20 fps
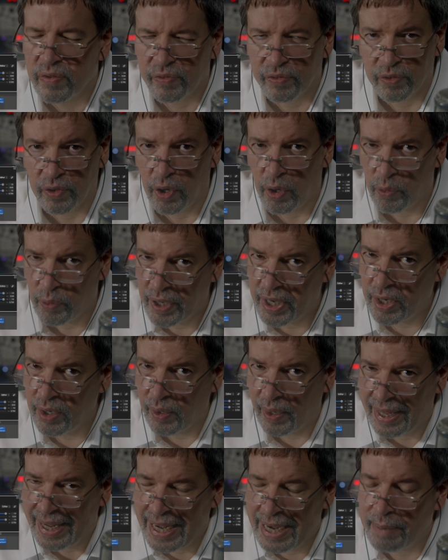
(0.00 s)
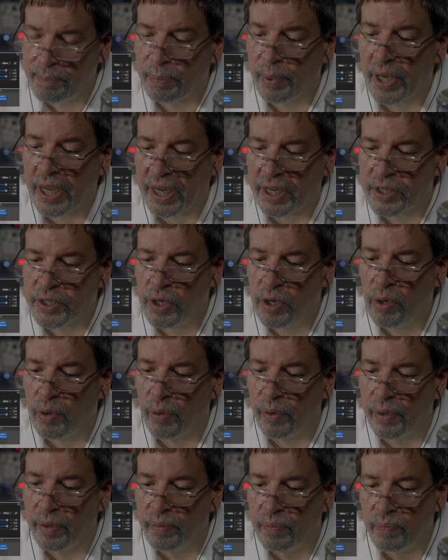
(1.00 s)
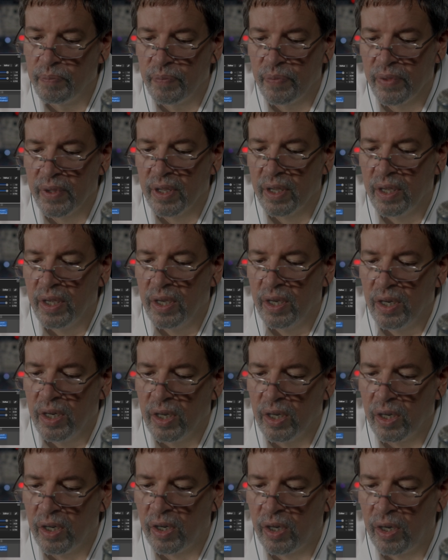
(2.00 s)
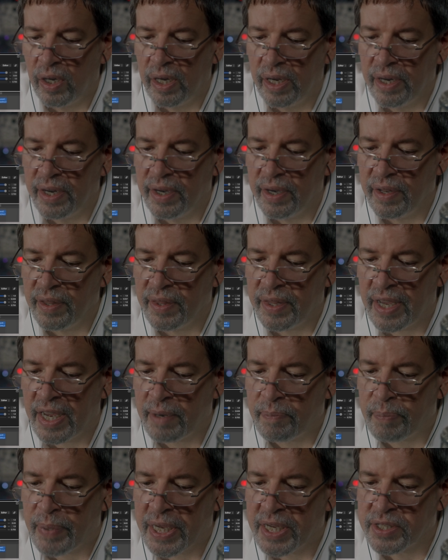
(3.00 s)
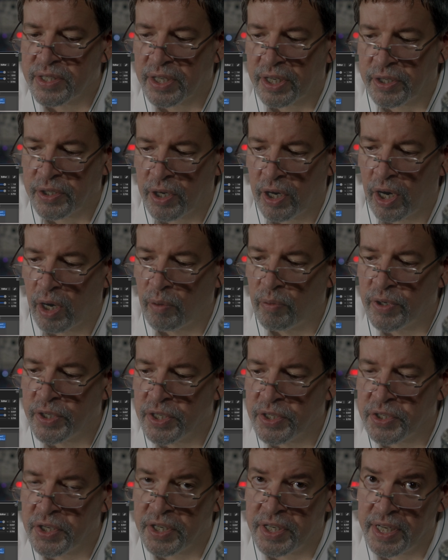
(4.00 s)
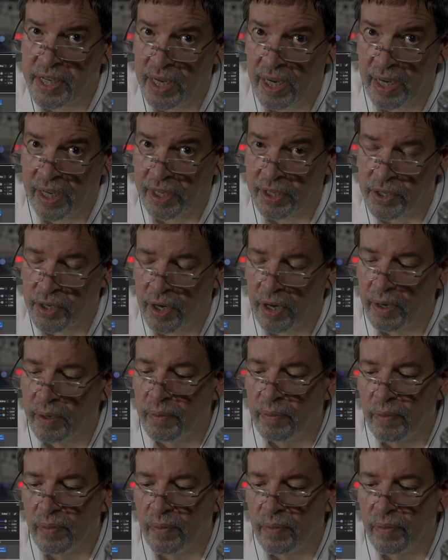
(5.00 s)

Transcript: for a real amp-like tone on that bass guitar, which is a DI guitar.